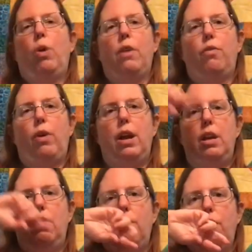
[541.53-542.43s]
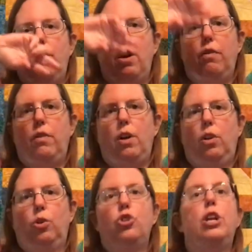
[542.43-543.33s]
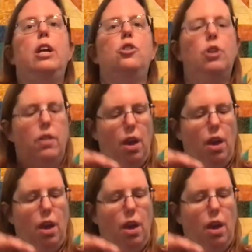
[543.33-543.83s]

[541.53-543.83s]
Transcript: wide variety of color change in